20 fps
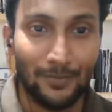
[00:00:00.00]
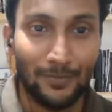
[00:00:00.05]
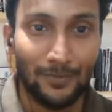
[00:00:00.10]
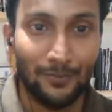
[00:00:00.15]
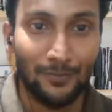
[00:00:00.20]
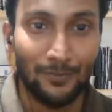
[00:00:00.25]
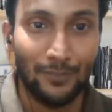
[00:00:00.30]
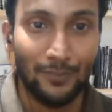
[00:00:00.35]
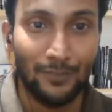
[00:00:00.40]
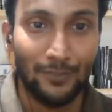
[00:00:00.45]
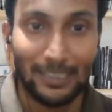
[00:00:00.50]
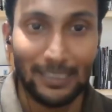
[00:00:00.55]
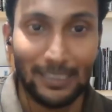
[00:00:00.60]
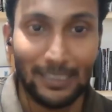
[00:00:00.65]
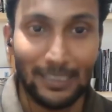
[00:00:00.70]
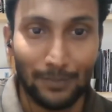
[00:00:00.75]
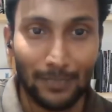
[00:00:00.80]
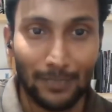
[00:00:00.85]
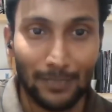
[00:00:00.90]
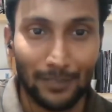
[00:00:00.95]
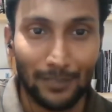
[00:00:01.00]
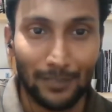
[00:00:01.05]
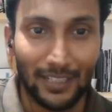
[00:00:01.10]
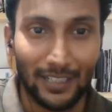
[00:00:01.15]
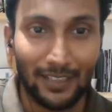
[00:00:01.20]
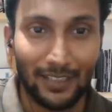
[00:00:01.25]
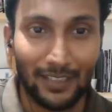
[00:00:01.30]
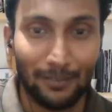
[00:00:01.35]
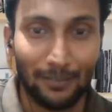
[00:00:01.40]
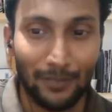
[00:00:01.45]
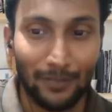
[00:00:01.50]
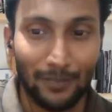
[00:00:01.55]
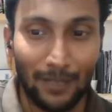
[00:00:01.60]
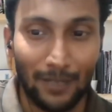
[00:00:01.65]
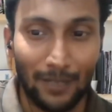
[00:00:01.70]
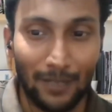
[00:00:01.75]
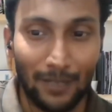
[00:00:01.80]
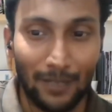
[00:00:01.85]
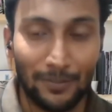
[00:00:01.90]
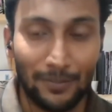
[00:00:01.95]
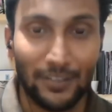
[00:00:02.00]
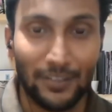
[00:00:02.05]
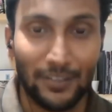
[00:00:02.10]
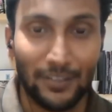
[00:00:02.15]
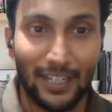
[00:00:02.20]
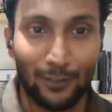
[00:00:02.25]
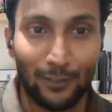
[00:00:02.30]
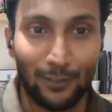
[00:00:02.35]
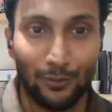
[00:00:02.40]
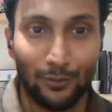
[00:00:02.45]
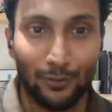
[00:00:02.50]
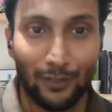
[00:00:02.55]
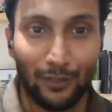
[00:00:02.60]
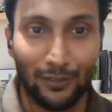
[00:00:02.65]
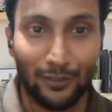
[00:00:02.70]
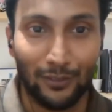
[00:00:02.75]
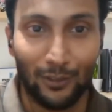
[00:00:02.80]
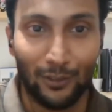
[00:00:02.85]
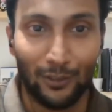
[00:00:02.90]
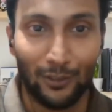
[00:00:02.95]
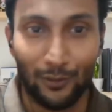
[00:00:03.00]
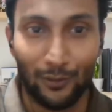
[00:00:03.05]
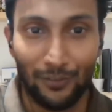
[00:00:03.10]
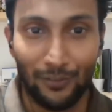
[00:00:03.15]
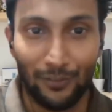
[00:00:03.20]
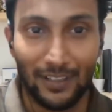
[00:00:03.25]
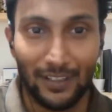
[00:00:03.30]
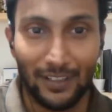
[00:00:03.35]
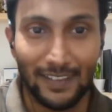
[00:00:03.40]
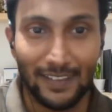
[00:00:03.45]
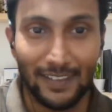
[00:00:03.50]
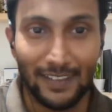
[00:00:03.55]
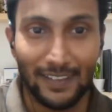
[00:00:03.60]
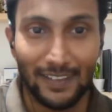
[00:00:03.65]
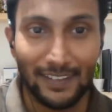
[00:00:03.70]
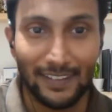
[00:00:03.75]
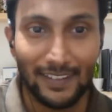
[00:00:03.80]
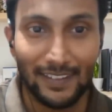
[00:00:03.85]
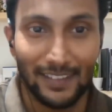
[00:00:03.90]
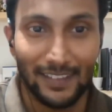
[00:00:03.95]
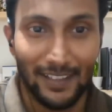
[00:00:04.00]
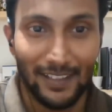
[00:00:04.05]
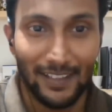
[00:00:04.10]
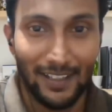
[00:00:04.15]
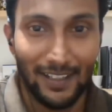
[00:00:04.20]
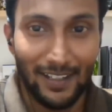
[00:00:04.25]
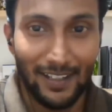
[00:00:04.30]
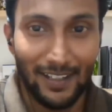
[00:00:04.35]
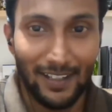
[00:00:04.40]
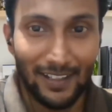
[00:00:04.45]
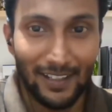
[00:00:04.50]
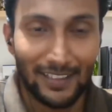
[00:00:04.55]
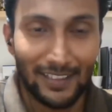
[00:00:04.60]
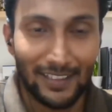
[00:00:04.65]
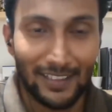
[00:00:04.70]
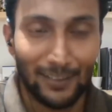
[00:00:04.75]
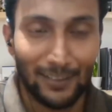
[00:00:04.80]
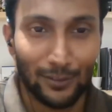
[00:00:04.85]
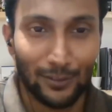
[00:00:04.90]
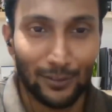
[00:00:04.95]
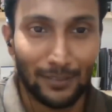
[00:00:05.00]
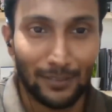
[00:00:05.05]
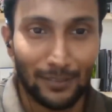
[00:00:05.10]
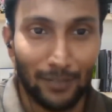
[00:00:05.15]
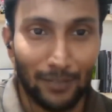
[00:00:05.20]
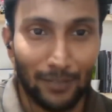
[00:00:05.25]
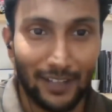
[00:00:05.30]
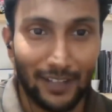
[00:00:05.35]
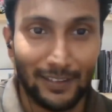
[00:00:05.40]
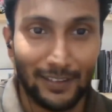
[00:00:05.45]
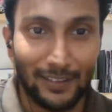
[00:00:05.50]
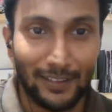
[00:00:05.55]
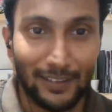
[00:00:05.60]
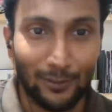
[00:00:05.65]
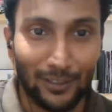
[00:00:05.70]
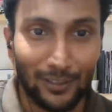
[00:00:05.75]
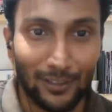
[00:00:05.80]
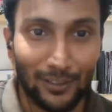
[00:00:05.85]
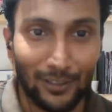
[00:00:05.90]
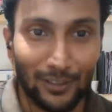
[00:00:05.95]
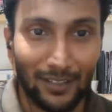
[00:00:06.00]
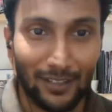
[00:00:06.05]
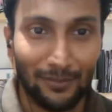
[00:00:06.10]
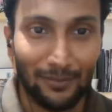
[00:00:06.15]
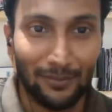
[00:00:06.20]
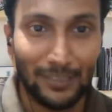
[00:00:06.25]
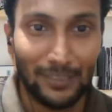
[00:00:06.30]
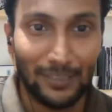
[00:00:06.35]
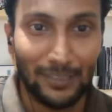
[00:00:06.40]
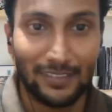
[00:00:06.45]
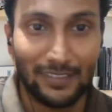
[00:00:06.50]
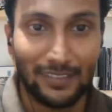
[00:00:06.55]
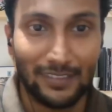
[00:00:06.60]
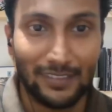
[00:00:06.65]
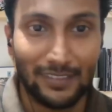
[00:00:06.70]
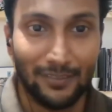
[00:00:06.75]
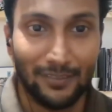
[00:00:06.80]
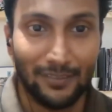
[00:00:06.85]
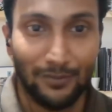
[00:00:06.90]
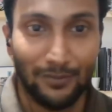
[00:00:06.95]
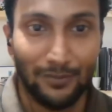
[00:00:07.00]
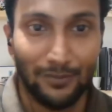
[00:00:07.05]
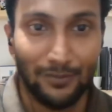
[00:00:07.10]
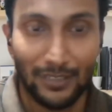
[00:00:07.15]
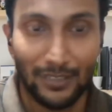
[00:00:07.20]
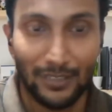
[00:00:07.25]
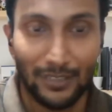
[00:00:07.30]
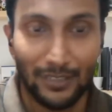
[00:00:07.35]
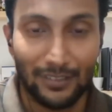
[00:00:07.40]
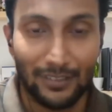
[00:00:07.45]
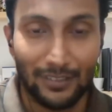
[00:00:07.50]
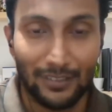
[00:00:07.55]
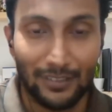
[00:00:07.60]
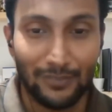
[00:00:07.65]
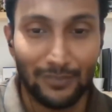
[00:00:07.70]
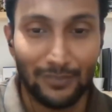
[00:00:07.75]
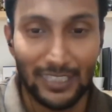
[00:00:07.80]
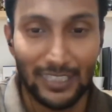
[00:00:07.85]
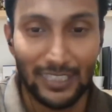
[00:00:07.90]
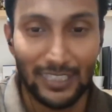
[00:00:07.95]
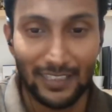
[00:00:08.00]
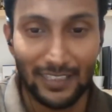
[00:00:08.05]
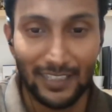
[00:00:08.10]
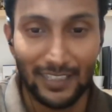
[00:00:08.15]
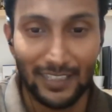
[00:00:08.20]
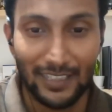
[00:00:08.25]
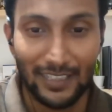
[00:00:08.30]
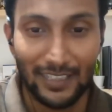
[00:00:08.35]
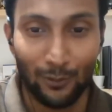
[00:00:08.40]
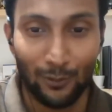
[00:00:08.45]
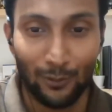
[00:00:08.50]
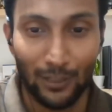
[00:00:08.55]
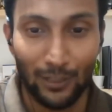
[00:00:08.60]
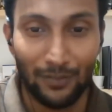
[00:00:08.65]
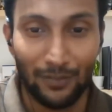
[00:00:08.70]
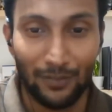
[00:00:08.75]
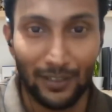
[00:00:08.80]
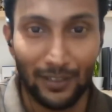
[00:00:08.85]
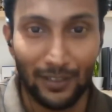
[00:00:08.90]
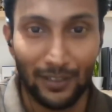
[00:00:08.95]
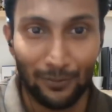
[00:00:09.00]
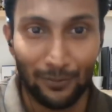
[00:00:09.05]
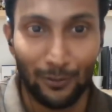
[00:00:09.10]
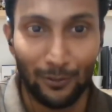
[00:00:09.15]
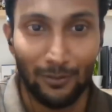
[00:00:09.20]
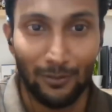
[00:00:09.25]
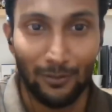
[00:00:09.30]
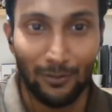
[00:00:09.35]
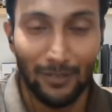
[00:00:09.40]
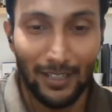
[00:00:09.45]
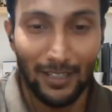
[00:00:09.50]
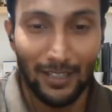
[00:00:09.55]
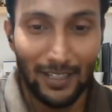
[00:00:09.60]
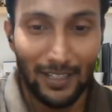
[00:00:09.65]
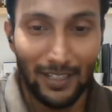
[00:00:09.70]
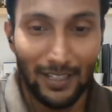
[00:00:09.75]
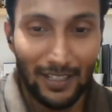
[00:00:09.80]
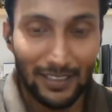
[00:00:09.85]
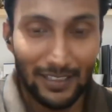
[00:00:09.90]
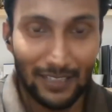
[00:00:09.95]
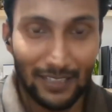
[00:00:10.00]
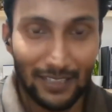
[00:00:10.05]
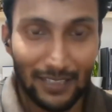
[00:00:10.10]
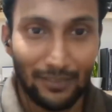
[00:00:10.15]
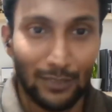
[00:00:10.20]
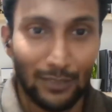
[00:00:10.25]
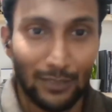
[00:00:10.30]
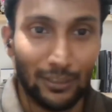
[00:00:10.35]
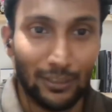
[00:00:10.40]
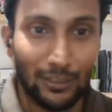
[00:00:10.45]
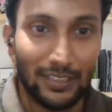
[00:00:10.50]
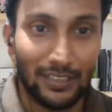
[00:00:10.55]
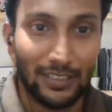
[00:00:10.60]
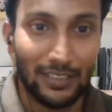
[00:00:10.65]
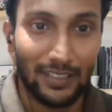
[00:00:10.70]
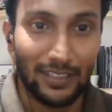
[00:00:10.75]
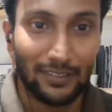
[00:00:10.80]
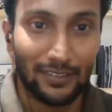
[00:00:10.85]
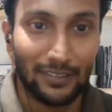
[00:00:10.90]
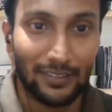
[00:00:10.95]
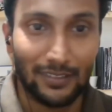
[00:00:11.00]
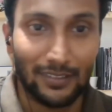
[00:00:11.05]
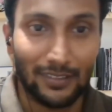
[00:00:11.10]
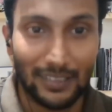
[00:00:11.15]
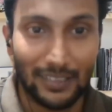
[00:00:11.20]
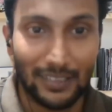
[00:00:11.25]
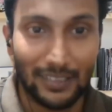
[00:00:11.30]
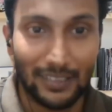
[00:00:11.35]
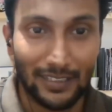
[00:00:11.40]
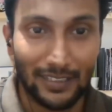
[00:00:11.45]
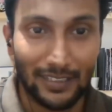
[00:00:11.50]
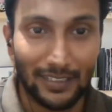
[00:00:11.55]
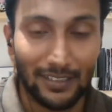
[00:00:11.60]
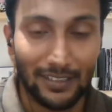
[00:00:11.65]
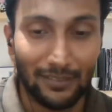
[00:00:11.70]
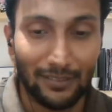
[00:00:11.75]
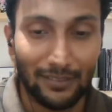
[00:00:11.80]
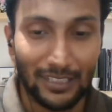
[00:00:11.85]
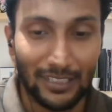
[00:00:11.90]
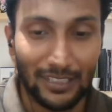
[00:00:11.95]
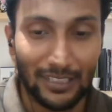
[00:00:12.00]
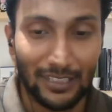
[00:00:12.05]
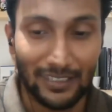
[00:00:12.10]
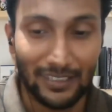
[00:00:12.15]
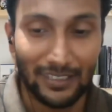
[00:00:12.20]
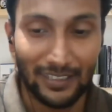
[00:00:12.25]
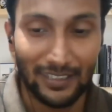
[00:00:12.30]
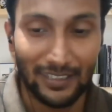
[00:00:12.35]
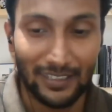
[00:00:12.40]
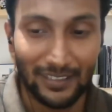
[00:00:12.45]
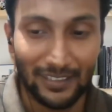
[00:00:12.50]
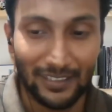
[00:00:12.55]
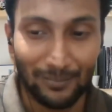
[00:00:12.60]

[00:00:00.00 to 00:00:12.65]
working paper, like a abstract, to one of the conferences. I think it was in Barcelona, which we didn't get qualified for. Then we got in touch with Thilina. Then we'll, I think Thilina, you can then